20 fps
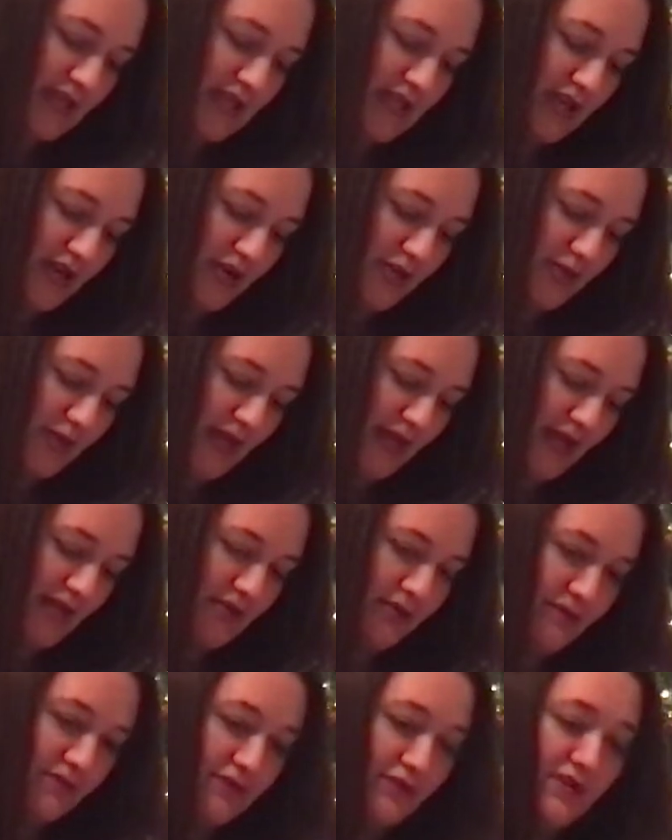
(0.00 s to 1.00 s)
Neon Red,
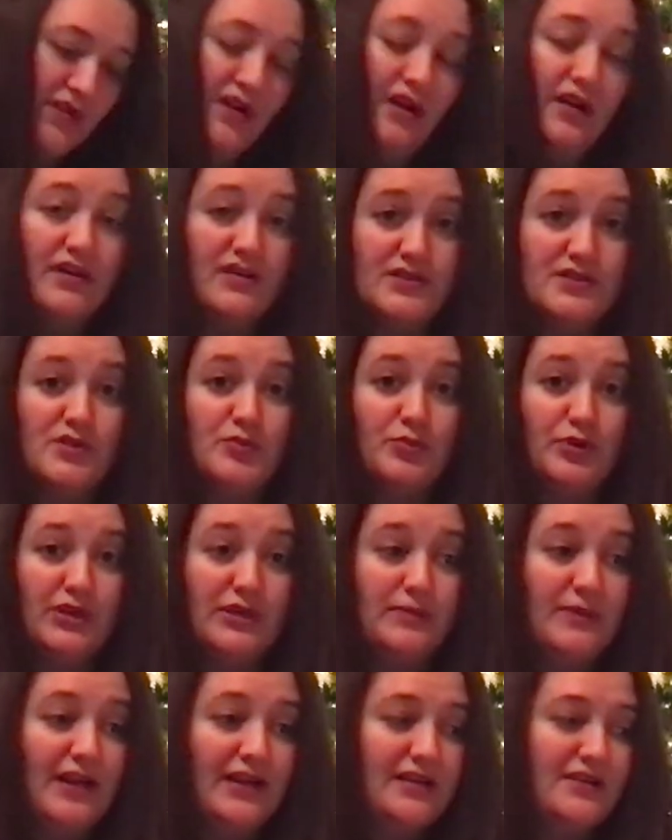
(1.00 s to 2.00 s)
also pretty
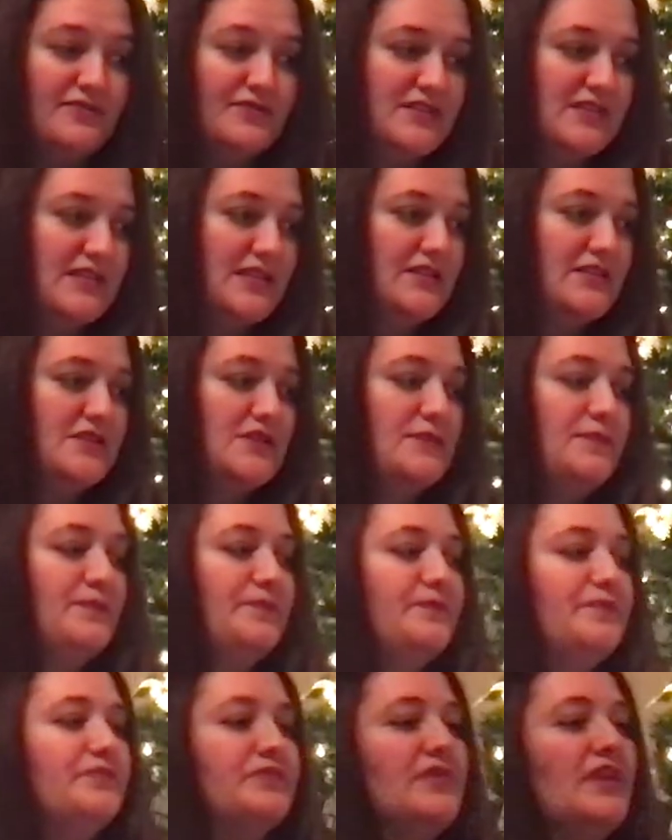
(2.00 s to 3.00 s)
magnificent.
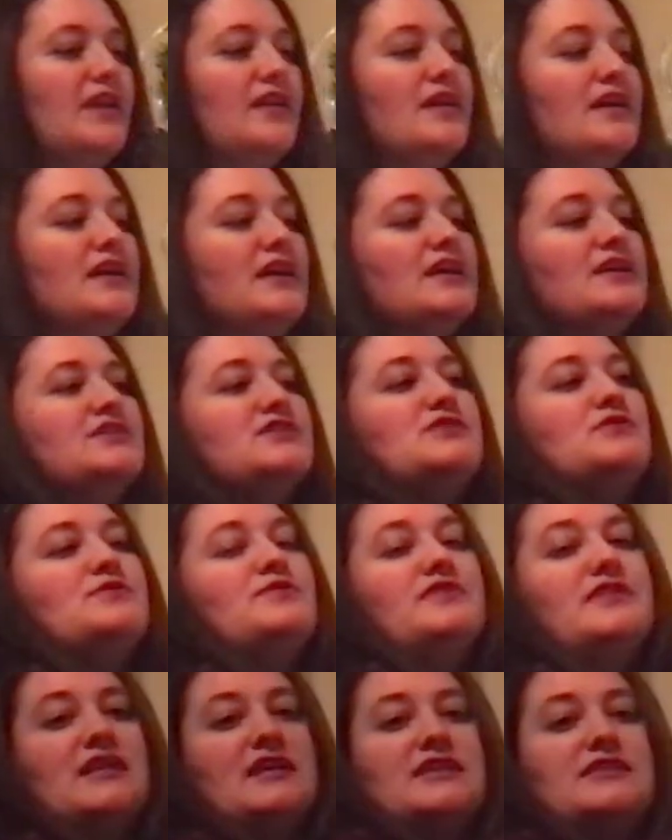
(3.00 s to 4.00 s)
So
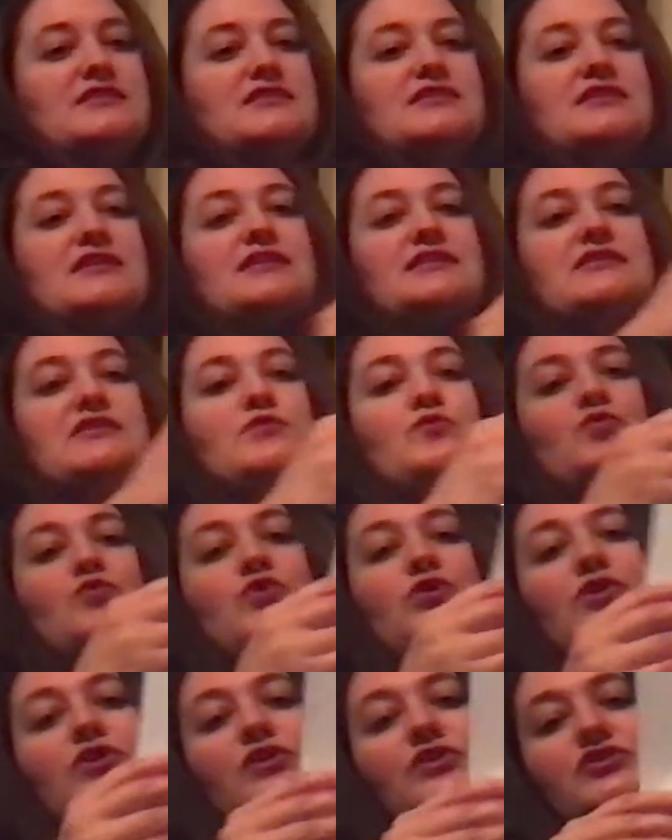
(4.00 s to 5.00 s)
this is the
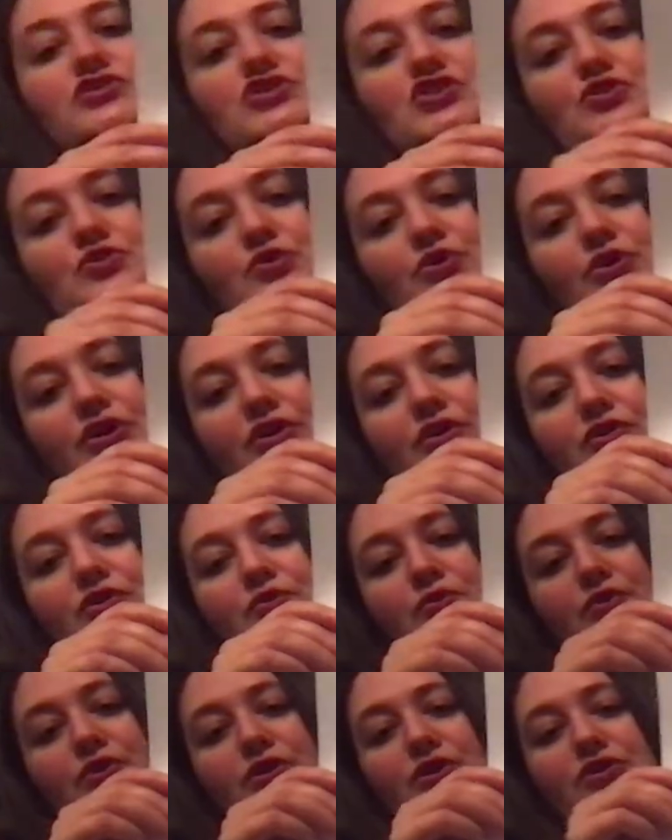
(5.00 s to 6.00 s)
world tour or the
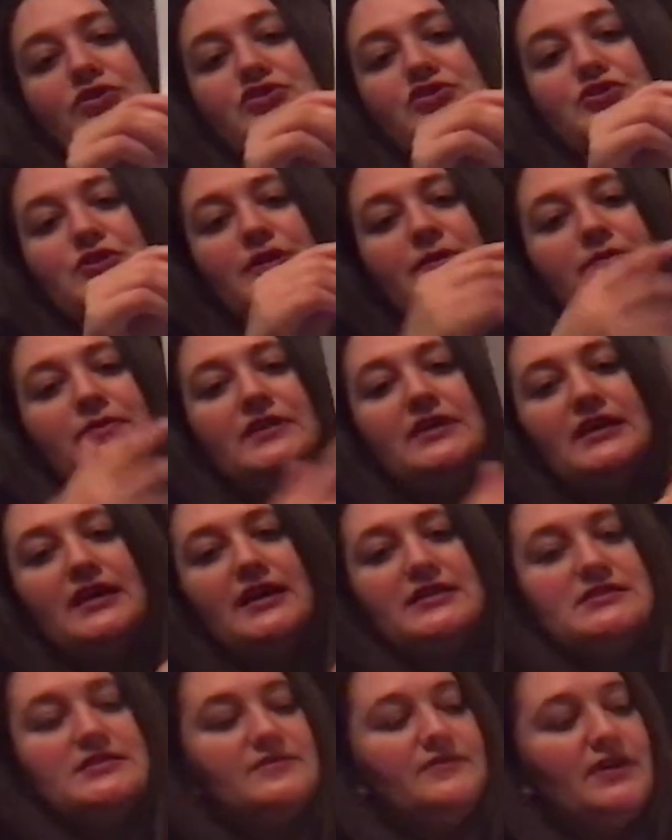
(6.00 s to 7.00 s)
world trip that
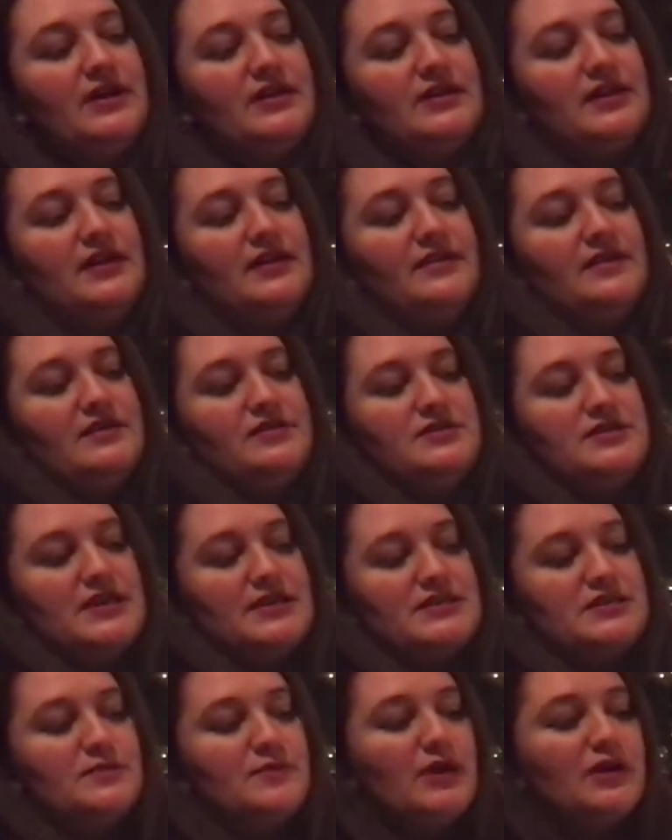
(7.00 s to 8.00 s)
Esteban, and there's
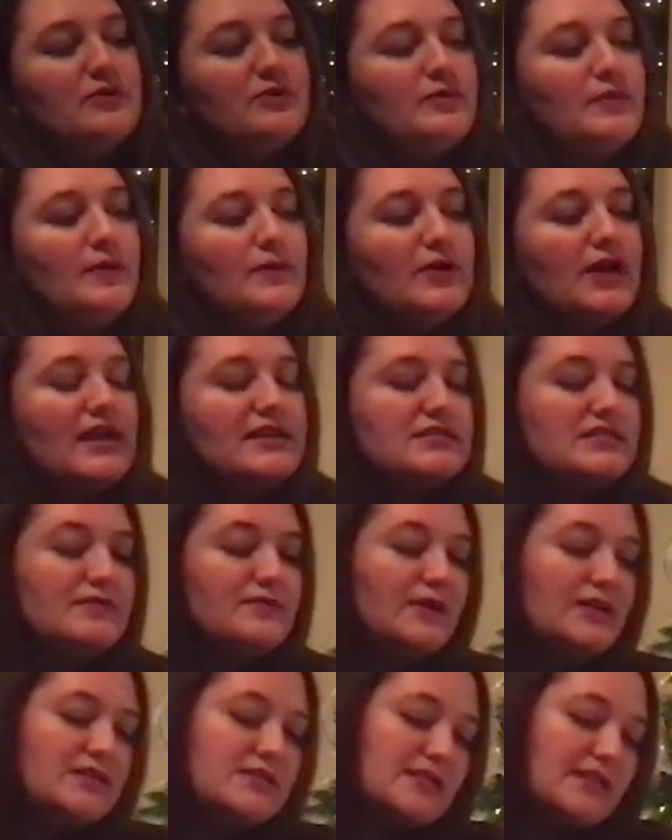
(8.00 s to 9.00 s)
Esteban. Remember,
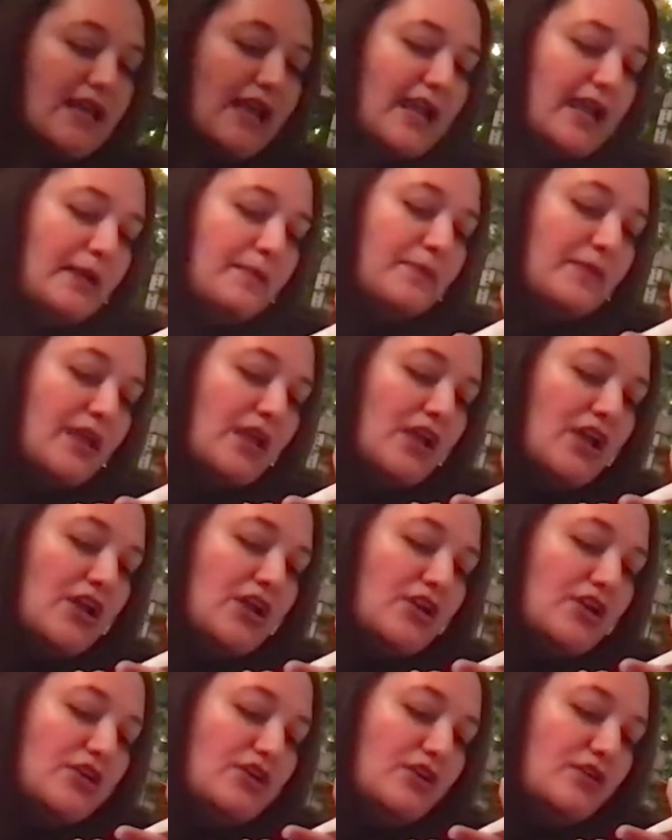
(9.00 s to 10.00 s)
Esteban's name
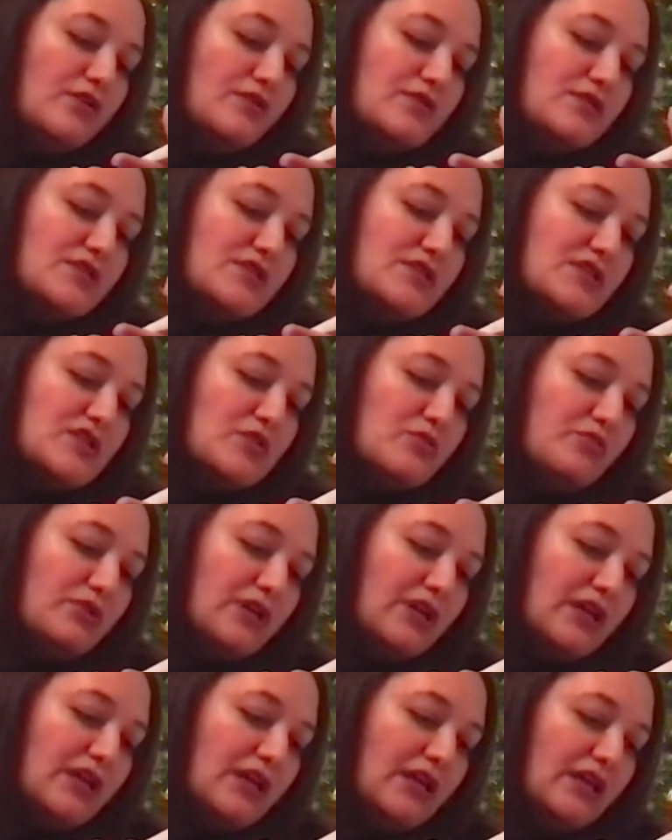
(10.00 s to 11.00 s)
used to
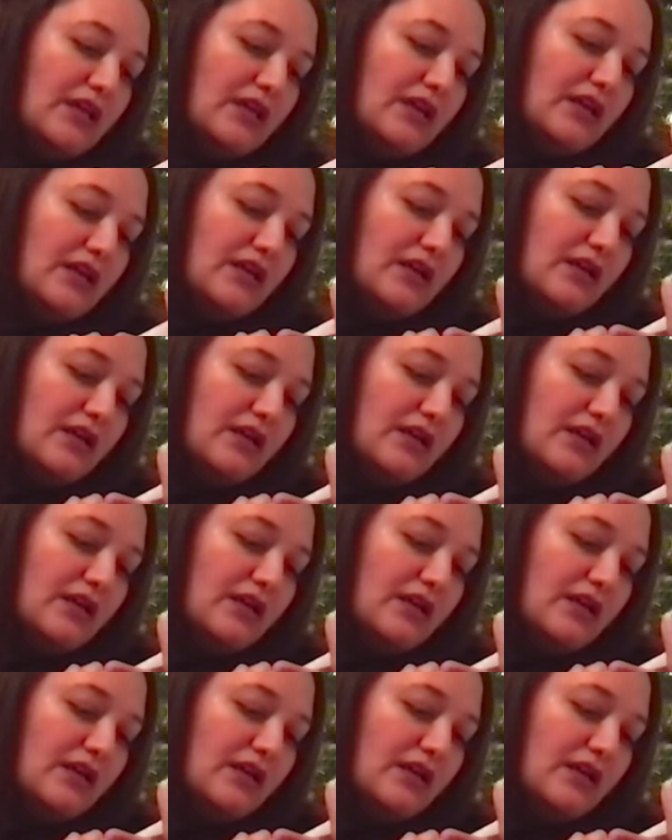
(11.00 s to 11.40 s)
be